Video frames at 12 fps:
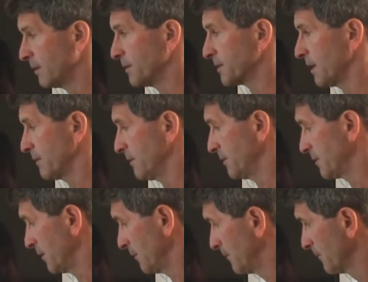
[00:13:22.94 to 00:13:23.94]
is 10 to the
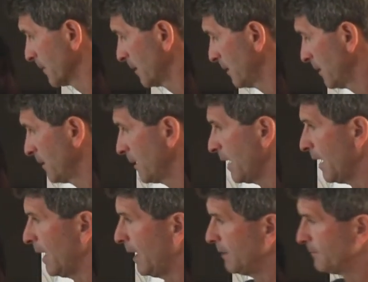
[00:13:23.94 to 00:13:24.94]
2.
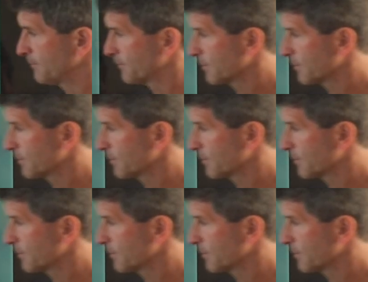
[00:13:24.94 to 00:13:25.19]
And